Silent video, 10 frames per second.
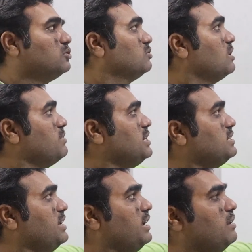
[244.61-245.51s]
So that
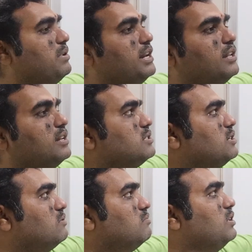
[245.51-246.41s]
means a can be greater than
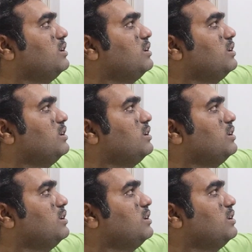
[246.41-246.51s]
0